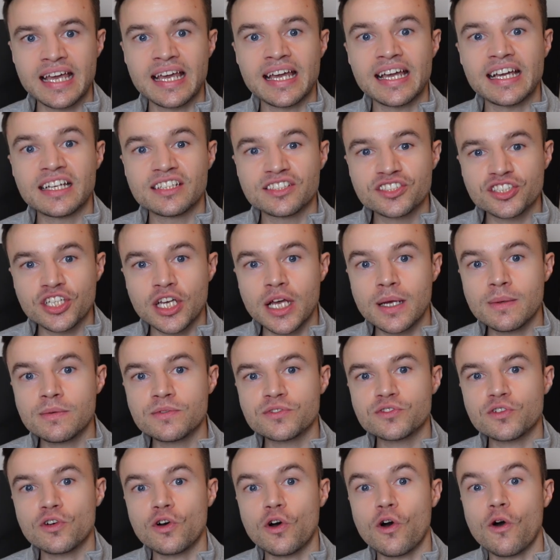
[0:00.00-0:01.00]
In
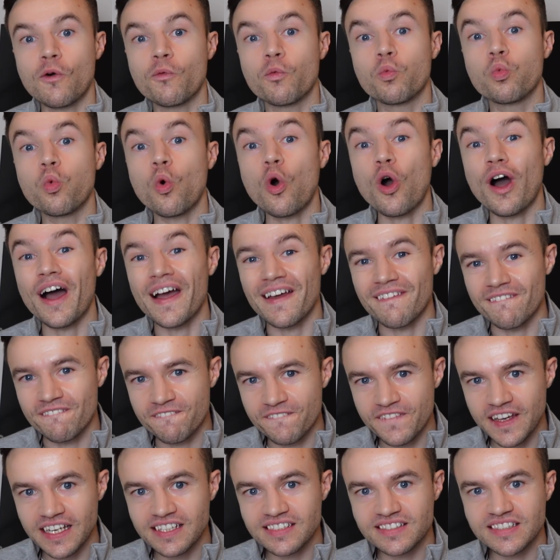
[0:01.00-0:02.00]
terms of what I
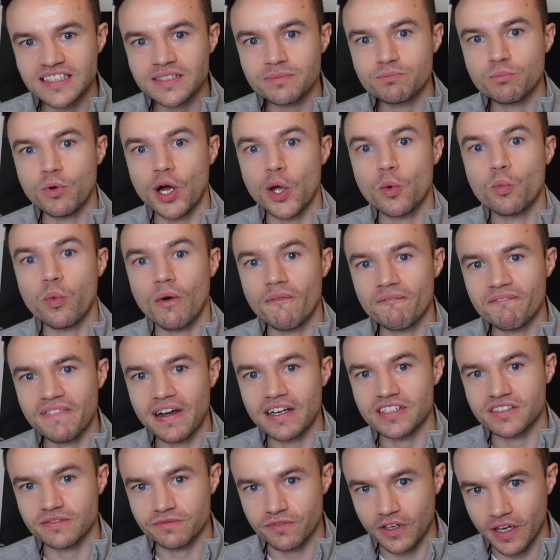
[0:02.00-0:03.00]
invested my
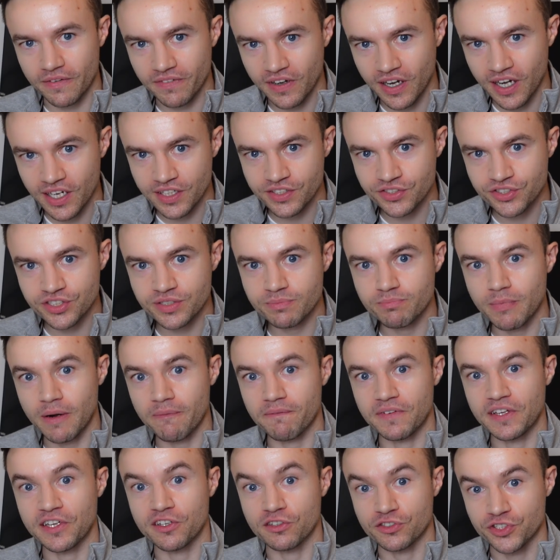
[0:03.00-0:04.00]
1,500
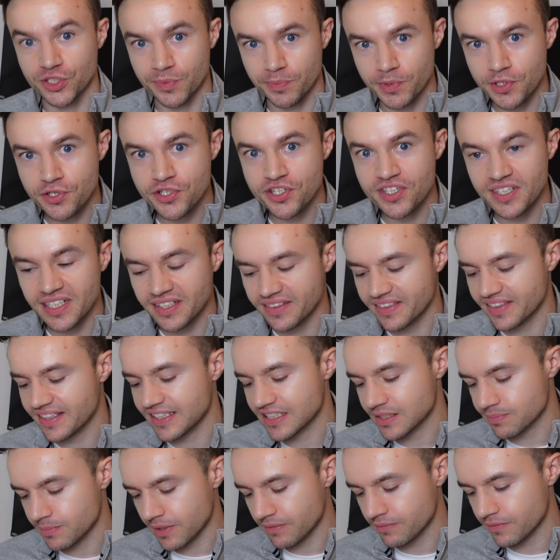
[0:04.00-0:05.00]
monthly contribution in
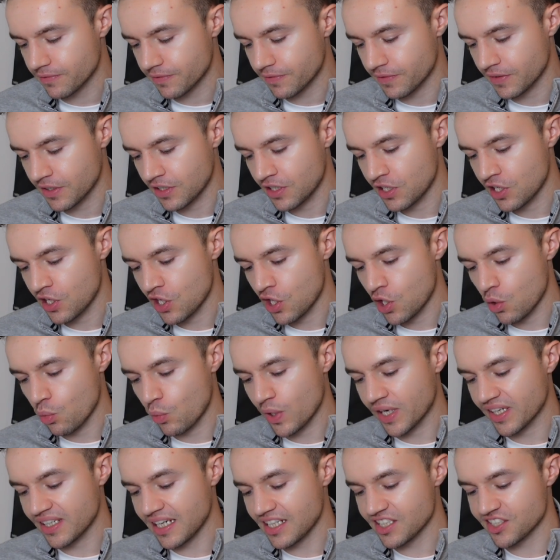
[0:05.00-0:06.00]
this month, we
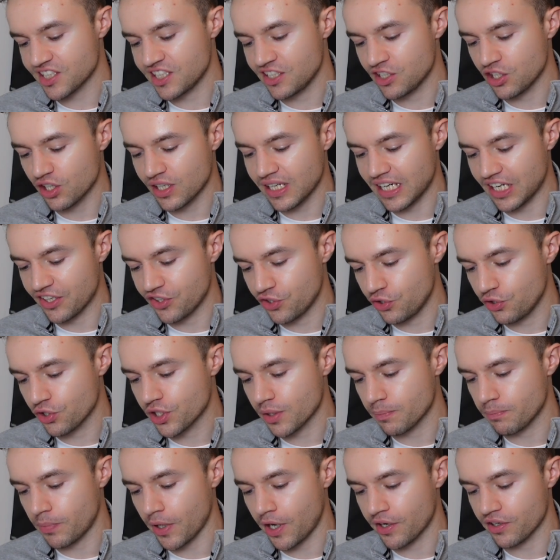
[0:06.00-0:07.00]
can actually look at a new
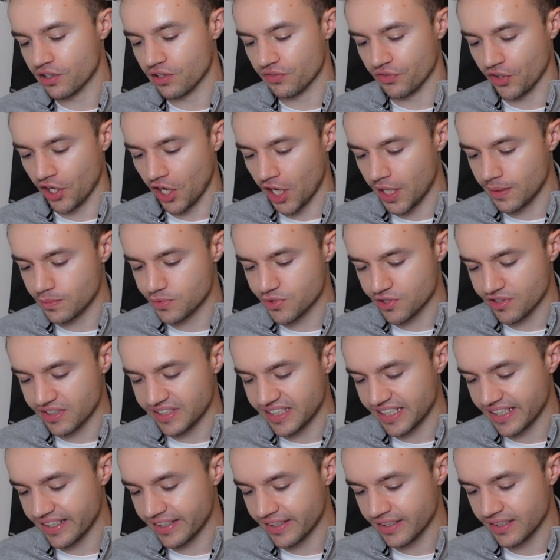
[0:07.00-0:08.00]
component on the home screen
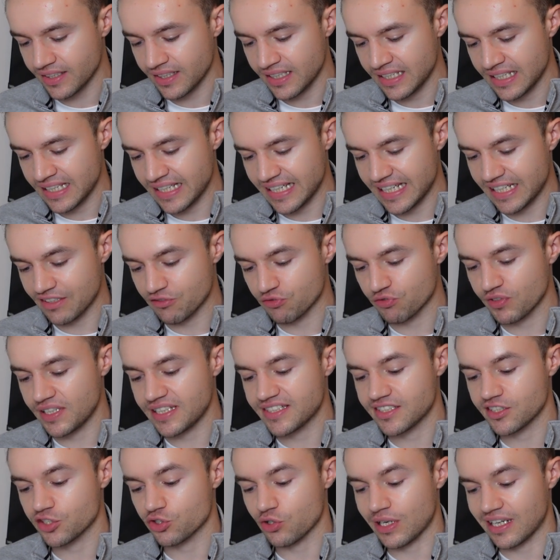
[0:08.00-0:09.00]
here in
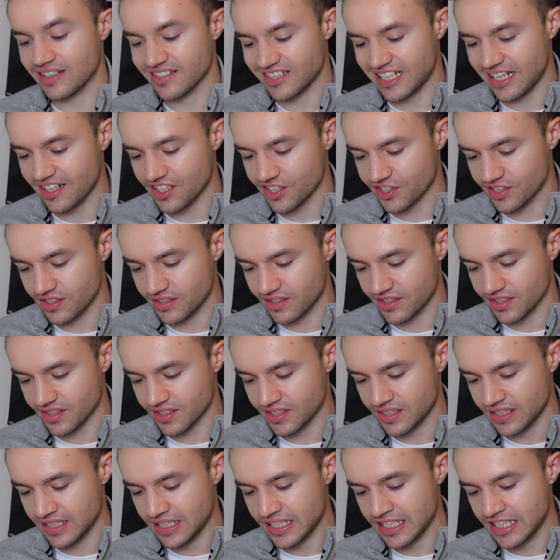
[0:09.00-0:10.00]
recent transactions.
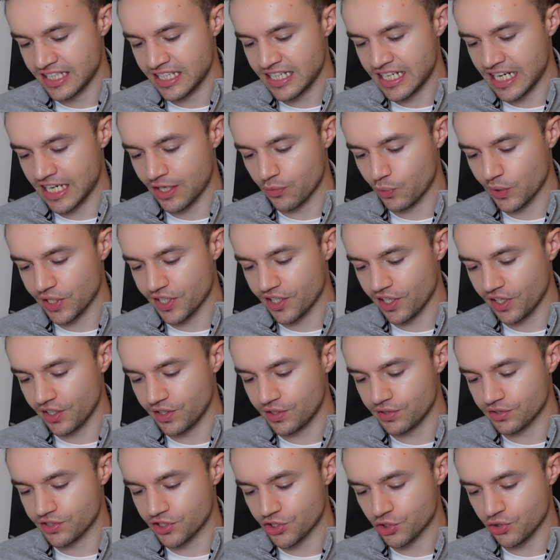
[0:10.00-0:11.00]
And if we
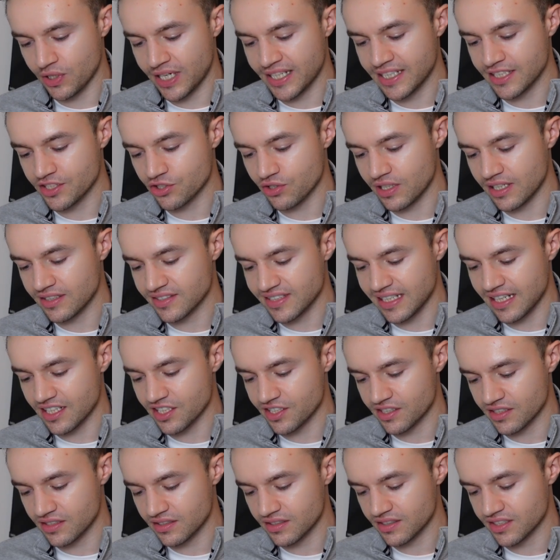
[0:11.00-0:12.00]
go to trading
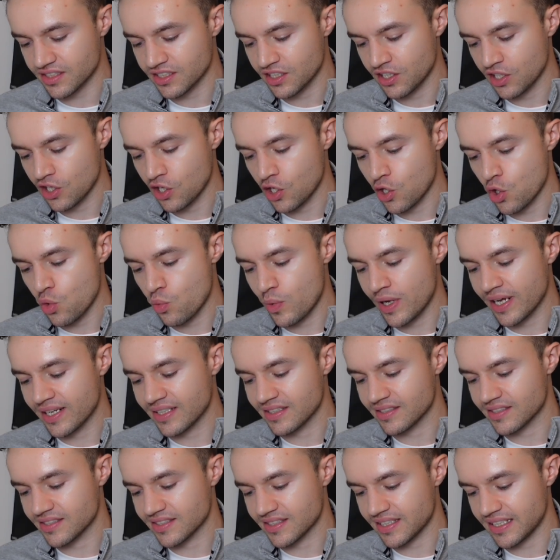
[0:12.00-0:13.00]
transactions, we
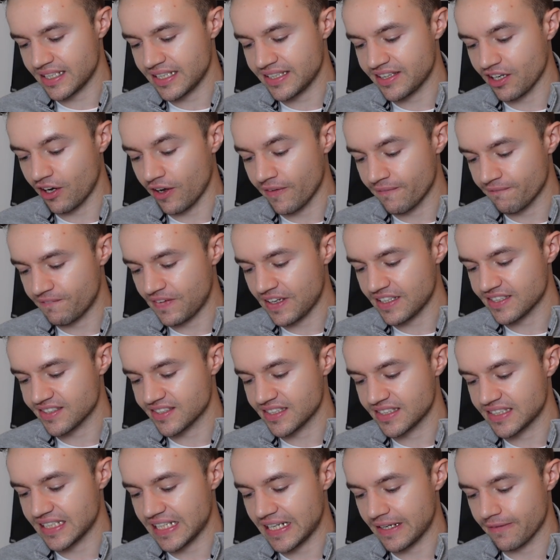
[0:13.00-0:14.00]
can see that I
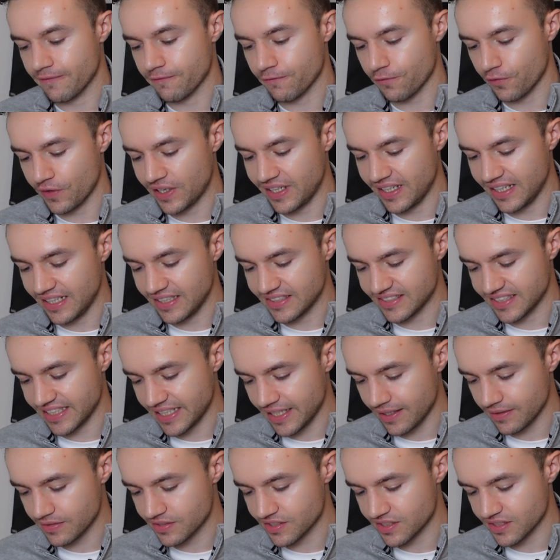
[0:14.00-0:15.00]
invested in 3
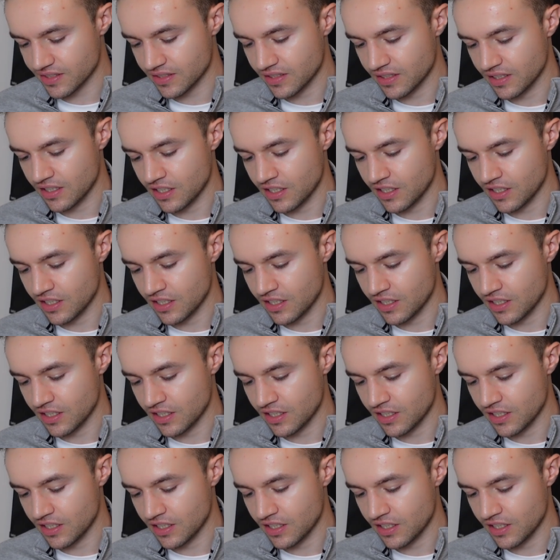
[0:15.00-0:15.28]
ETFs.